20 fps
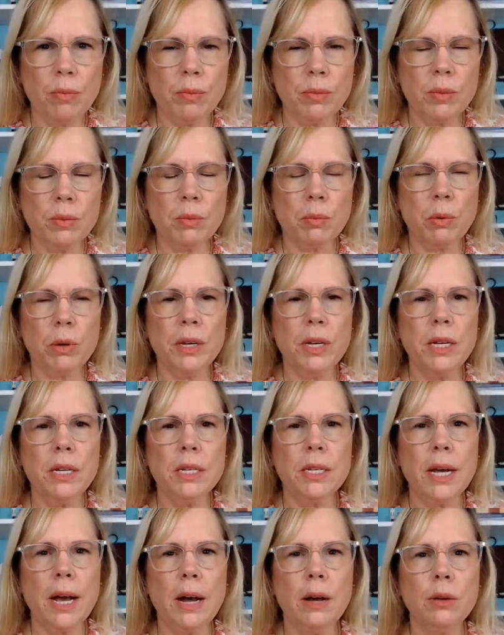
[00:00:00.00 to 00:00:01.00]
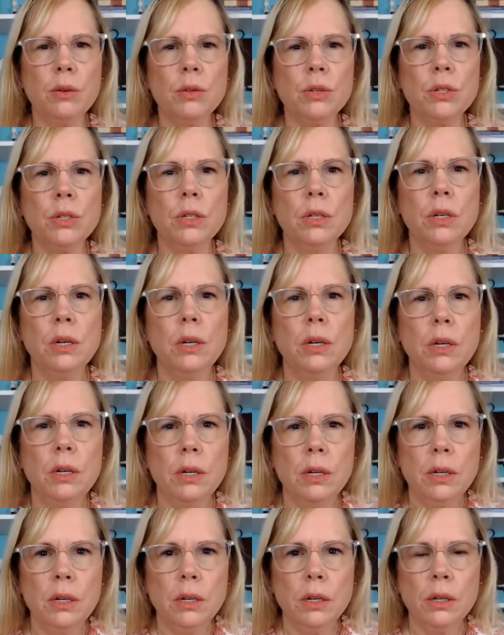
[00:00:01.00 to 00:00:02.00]
bringing down
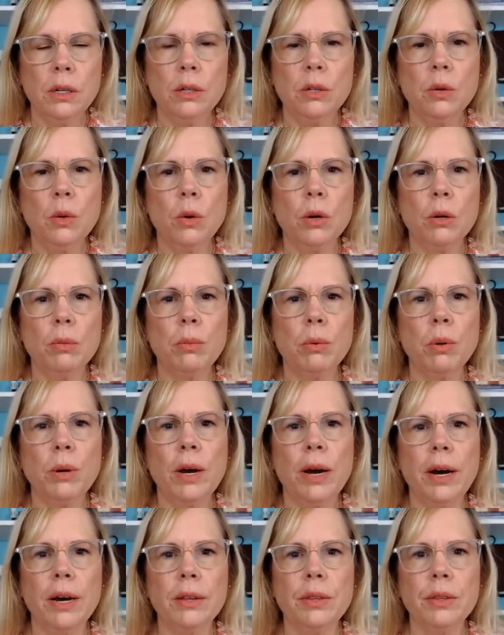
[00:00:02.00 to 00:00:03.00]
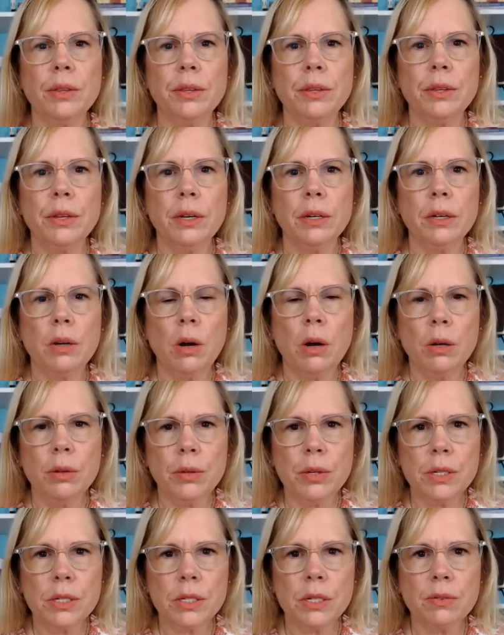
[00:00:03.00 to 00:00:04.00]
your breath and all
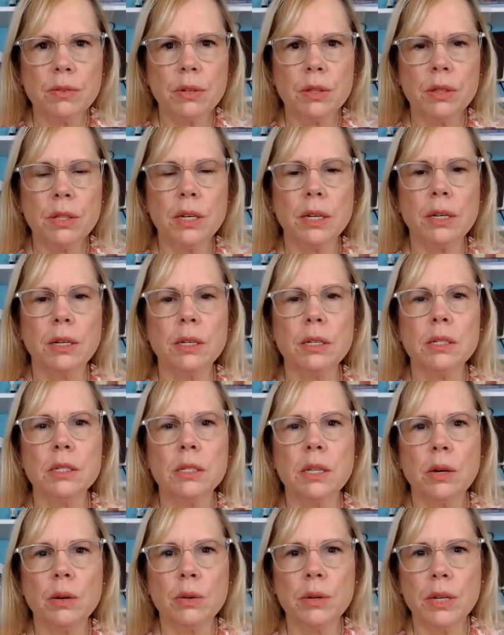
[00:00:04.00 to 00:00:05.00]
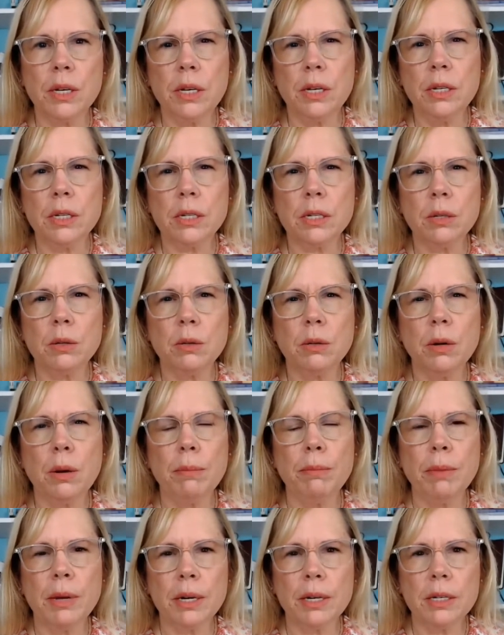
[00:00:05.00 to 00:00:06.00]
these different things. They're Eastern
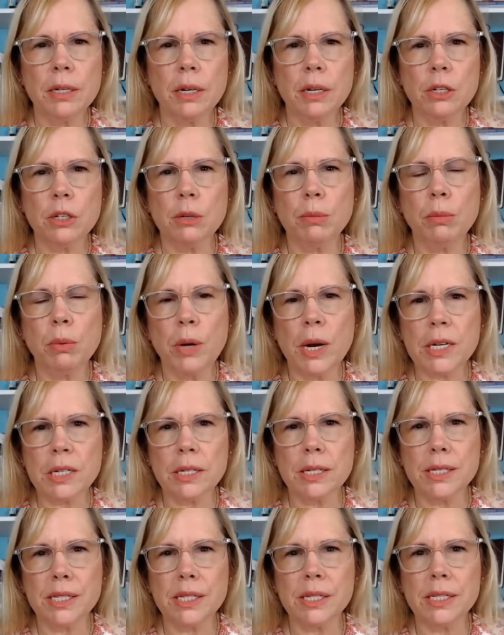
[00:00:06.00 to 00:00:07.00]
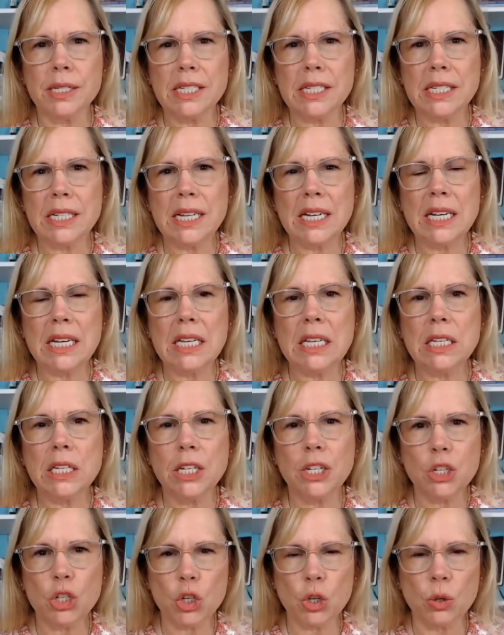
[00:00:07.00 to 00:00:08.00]
meditation practices in the
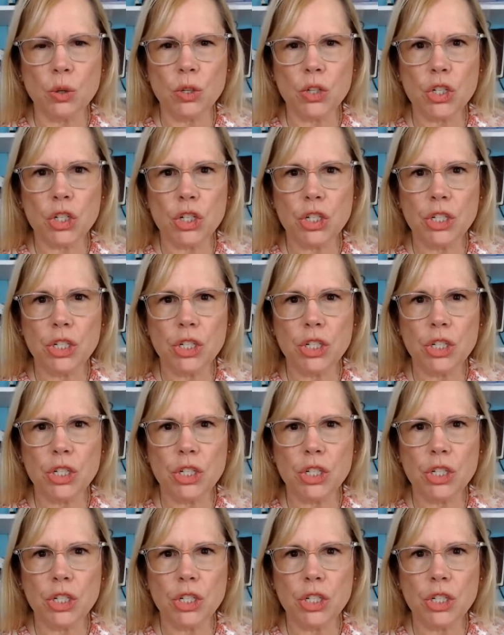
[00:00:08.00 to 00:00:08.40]
church.